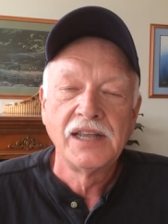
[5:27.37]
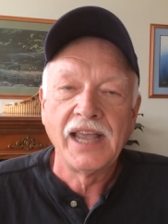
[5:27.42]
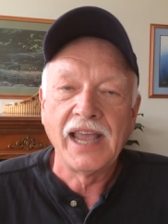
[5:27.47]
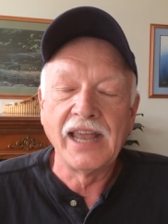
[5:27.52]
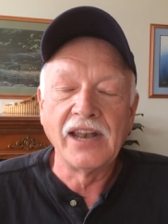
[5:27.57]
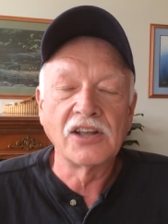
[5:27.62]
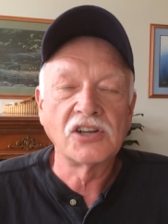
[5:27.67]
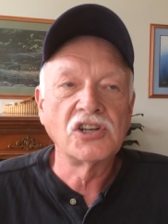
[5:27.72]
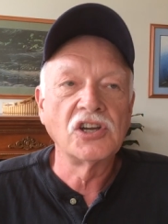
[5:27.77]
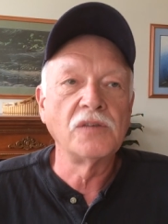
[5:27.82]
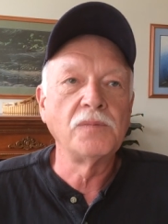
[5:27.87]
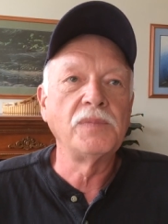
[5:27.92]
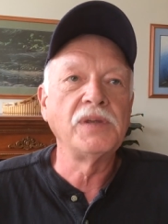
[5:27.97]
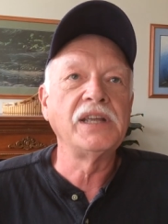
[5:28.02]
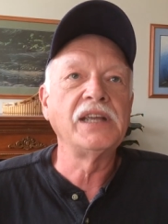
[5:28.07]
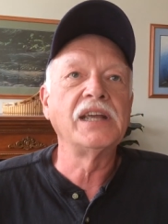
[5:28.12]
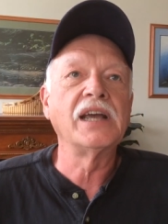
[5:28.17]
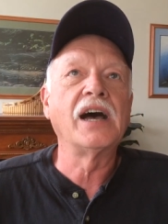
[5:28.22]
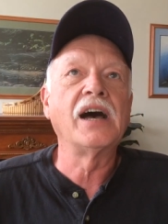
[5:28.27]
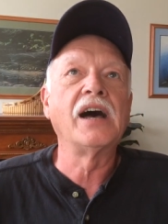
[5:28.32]
And it could
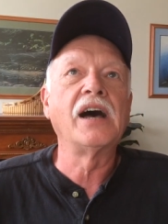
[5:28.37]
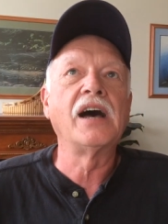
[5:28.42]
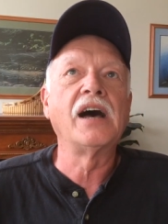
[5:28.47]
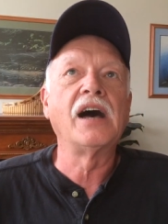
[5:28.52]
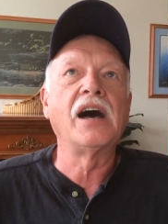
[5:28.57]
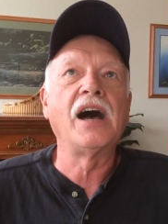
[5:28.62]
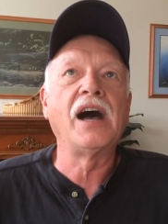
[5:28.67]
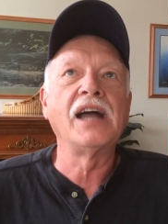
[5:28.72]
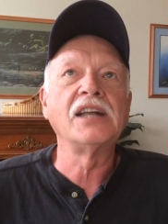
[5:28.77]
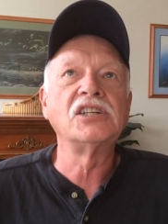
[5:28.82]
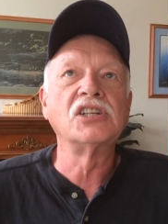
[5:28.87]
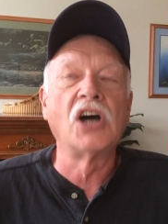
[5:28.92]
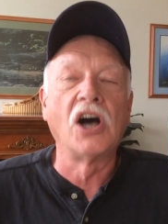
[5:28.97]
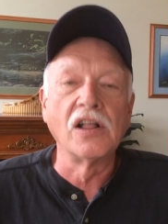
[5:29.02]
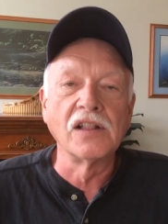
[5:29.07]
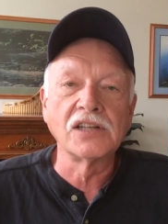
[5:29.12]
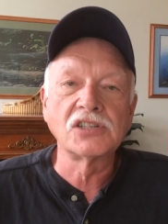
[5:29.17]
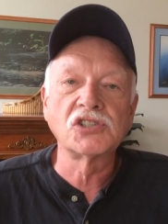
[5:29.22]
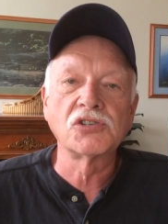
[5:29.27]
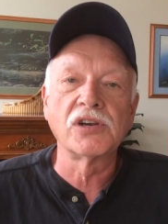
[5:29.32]
be
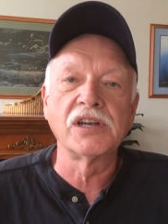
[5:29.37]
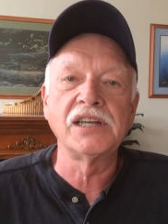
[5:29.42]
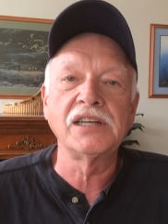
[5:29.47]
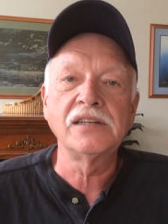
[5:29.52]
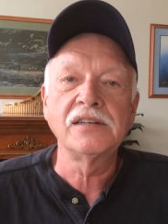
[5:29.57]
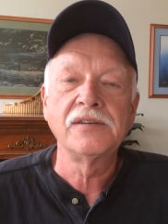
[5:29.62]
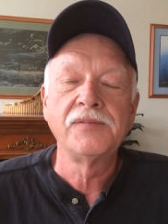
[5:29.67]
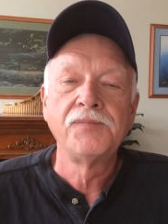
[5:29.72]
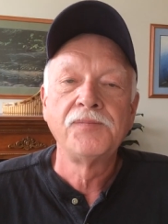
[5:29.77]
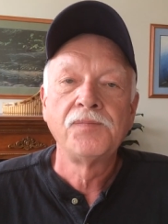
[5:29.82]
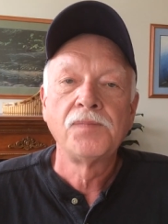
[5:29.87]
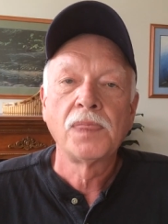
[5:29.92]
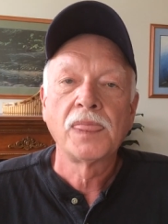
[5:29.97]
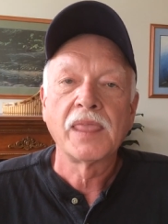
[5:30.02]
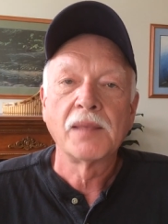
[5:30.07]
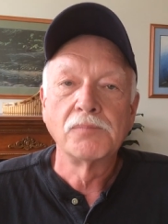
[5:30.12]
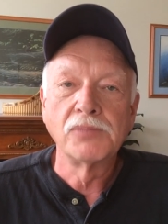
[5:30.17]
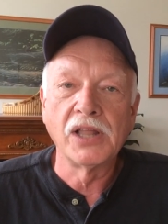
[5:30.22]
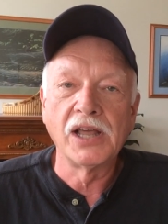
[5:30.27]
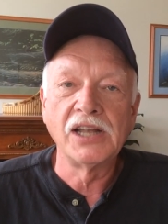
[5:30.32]
idolatry,
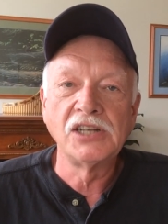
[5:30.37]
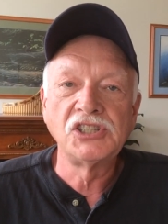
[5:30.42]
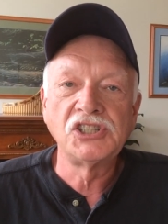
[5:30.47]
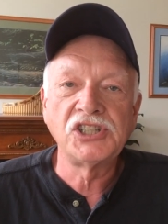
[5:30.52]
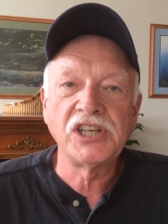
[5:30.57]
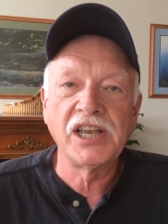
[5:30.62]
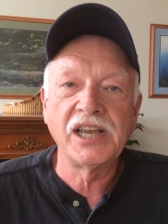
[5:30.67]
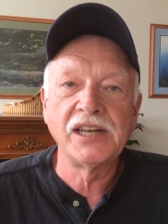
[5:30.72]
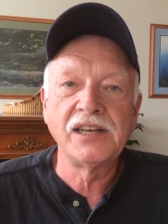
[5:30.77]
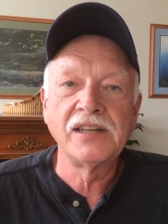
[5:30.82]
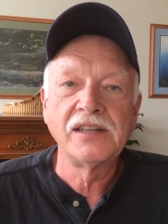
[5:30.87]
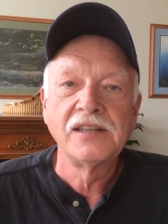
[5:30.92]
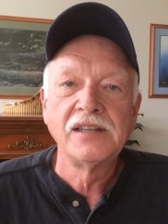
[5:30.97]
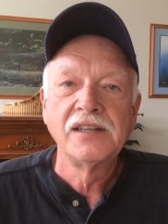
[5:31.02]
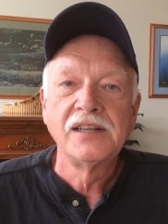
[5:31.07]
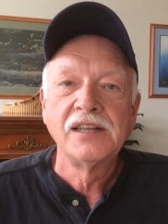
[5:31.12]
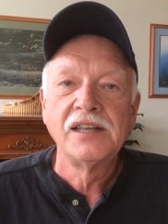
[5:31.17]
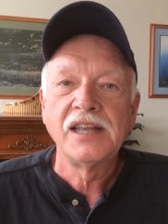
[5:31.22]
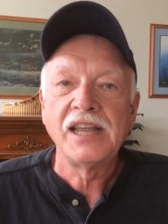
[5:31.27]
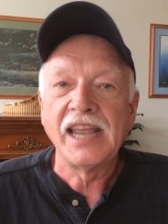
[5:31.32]
bloodshed,
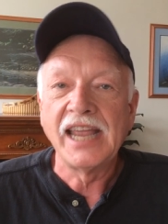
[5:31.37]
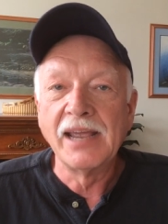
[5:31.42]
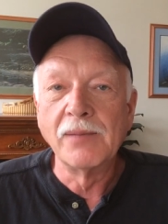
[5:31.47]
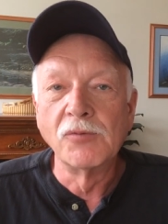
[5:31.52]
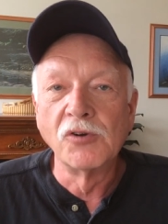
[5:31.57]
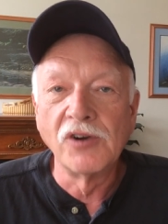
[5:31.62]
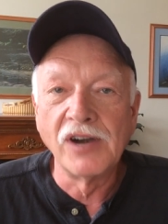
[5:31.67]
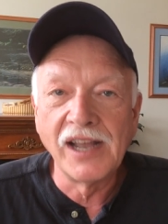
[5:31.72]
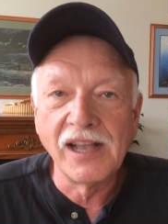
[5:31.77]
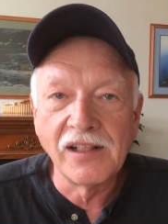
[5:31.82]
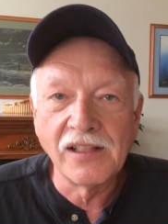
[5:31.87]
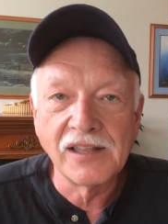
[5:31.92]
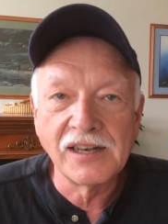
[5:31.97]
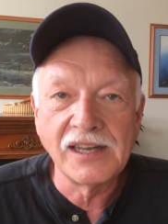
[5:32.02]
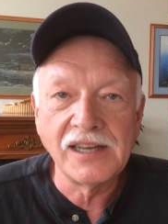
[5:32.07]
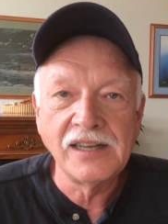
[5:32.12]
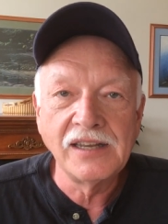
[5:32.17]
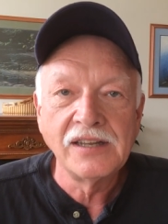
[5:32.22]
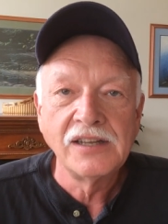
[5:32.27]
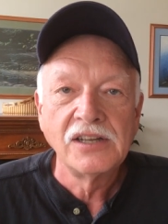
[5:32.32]

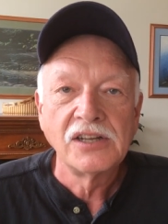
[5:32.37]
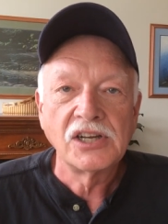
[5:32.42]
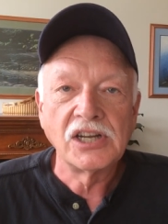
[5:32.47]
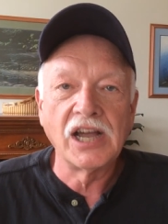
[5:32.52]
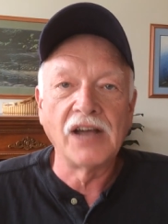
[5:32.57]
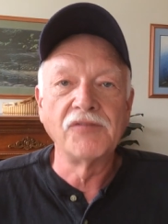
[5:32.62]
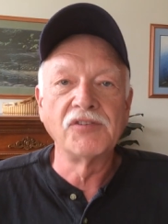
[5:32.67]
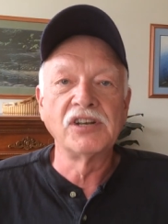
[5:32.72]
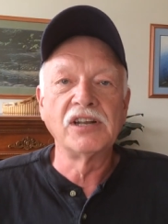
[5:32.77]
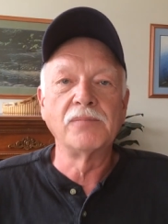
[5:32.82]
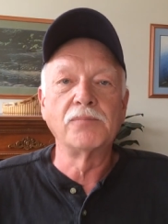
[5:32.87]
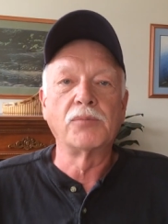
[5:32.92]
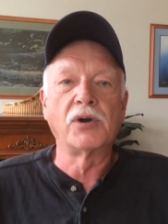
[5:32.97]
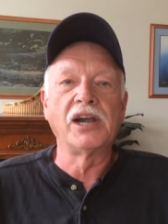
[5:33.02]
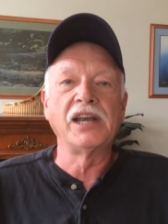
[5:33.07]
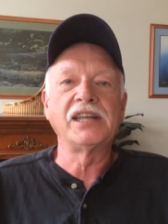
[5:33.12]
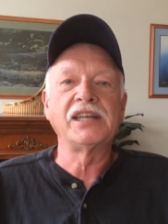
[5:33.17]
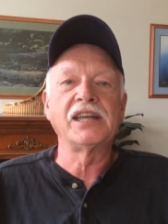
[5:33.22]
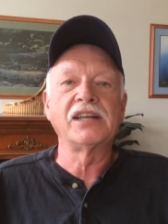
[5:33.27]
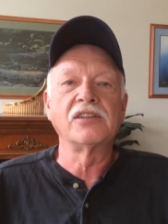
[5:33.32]
immorality, covenant
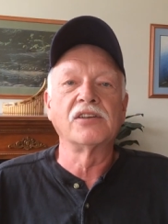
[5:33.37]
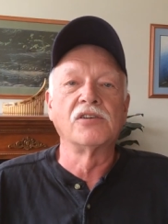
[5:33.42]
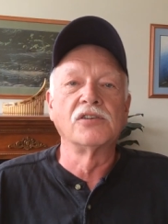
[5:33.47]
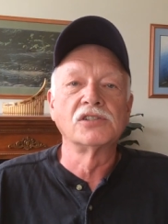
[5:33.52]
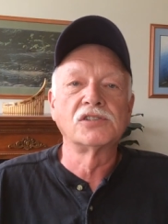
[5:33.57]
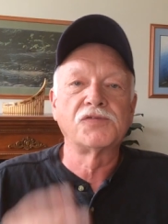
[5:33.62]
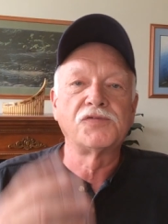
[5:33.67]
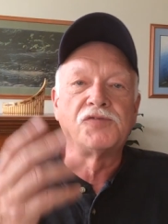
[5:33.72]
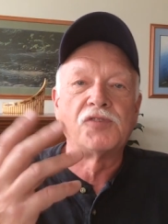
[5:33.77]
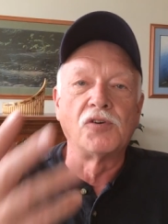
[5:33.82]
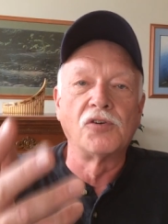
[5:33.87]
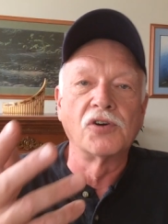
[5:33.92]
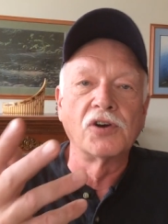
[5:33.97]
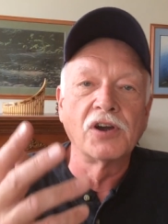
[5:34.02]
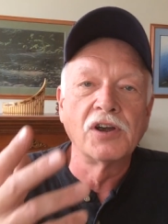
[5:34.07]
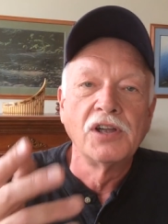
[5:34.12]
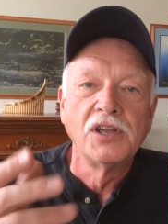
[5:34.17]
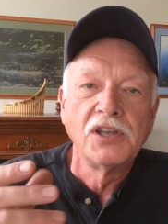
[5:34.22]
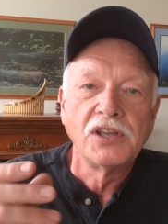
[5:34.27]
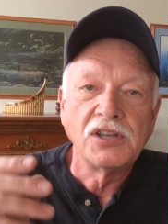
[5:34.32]
breaking. Those
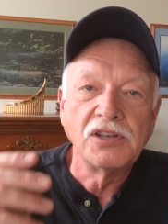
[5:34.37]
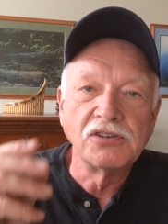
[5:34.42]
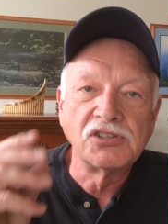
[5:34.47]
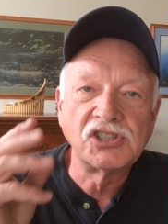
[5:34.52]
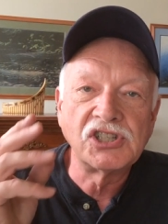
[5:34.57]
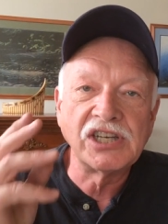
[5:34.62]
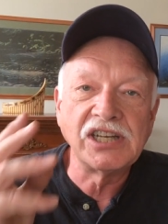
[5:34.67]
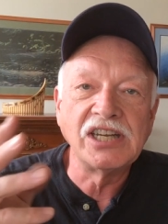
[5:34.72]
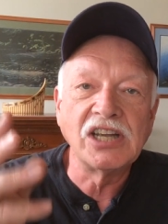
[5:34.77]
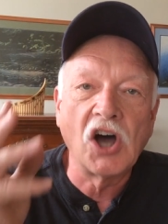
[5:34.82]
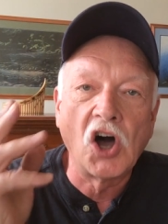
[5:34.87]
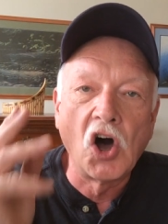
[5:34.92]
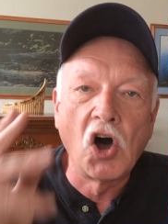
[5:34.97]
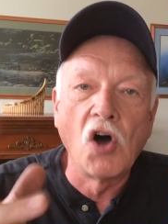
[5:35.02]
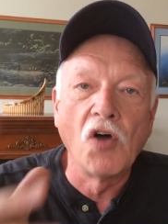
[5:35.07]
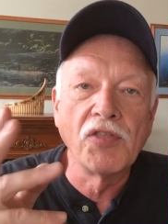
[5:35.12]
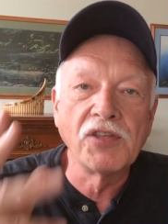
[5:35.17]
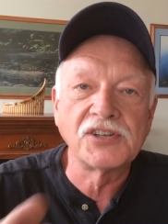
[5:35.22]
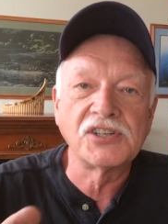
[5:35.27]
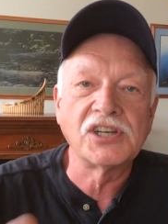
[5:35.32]
four you see
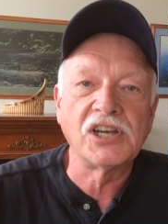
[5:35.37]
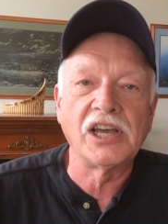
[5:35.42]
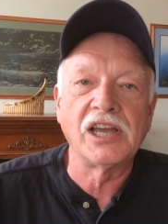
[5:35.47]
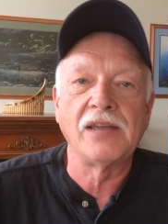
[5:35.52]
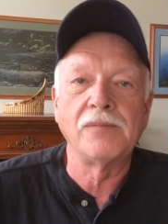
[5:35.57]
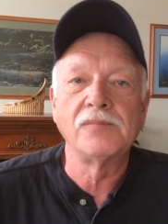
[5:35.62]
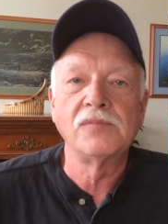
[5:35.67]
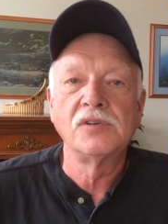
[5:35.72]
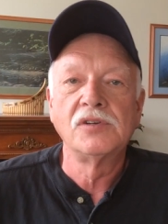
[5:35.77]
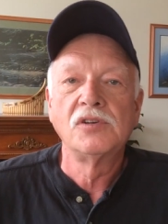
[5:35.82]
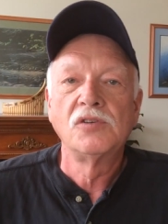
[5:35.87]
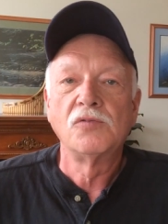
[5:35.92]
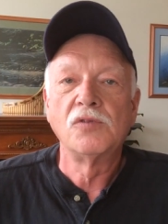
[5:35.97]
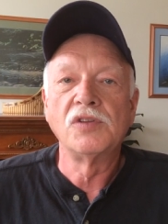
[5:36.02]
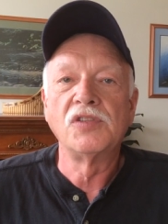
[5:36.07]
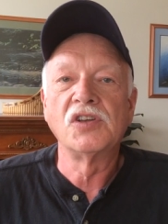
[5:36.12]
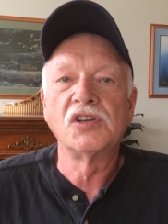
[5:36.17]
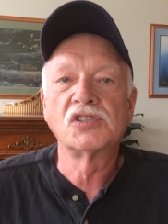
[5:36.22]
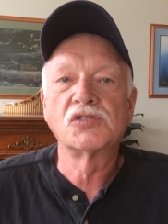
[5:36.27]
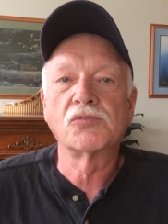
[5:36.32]
all the time
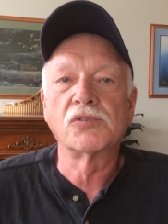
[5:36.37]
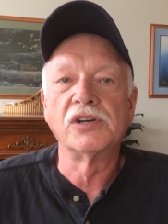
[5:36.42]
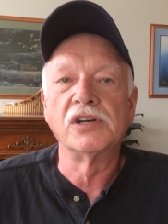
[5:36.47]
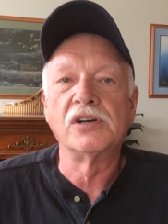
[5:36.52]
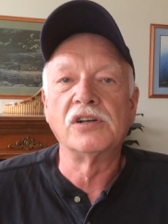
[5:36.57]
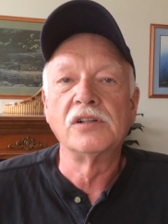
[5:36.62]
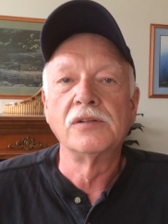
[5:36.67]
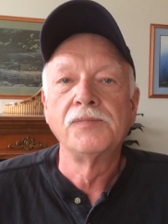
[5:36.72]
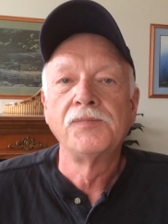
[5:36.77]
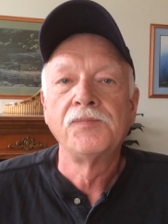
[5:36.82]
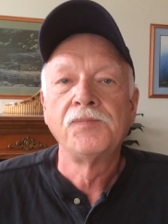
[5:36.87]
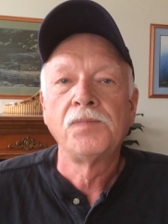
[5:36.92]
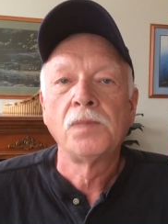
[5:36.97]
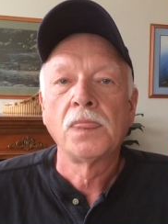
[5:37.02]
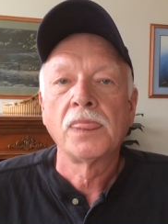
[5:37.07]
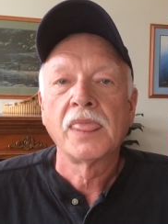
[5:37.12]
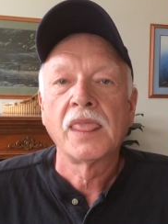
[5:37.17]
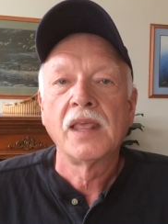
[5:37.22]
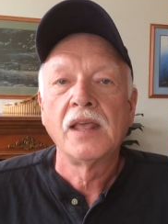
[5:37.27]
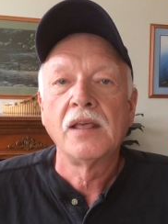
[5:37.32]
with Israel.
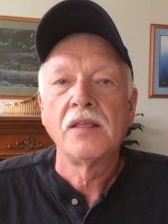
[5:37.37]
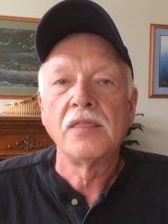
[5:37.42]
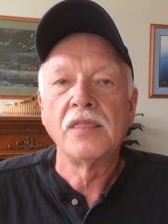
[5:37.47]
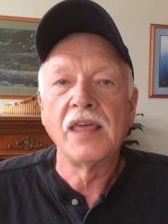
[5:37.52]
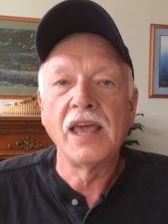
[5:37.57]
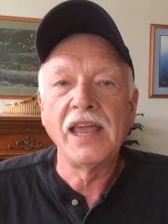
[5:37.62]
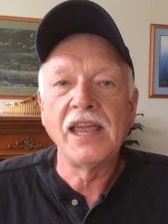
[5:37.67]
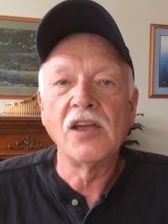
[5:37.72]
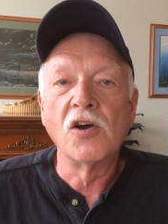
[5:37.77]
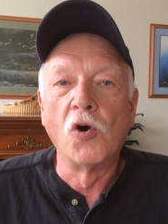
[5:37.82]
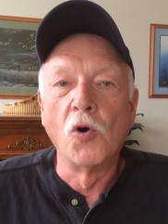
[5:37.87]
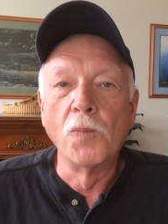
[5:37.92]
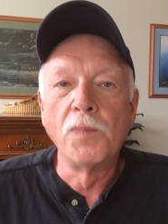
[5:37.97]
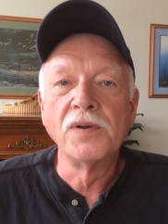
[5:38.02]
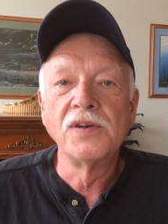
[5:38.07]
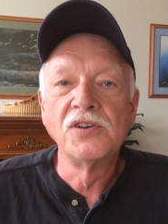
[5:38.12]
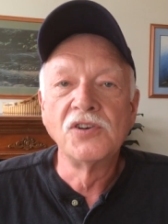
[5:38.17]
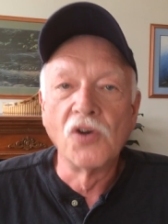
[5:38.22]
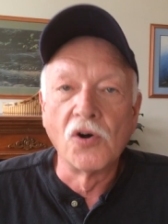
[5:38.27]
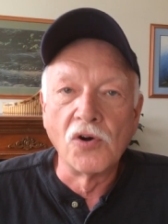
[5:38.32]
They
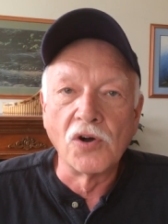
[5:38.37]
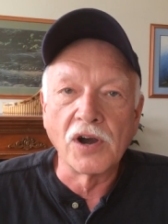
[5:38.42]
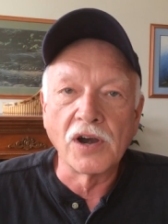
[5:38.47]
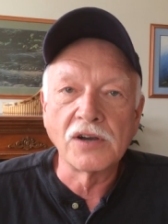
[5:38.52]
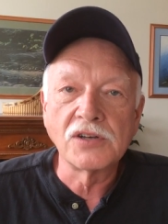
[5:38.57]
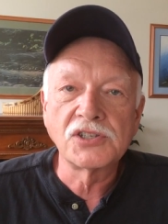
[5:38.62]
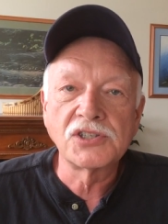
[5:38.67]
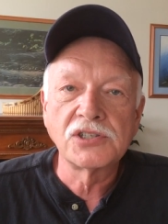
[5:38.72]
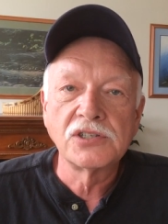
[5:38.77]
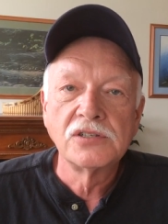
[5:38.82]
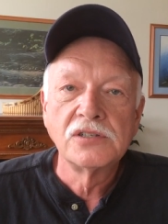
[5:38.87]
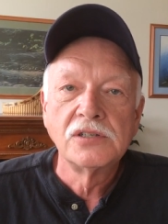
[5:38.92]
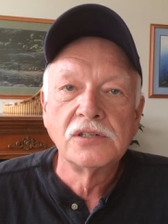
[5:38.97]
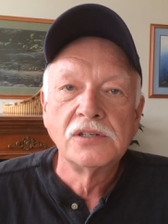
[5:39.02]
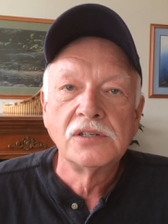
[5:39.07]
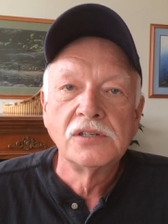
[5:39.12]
open doors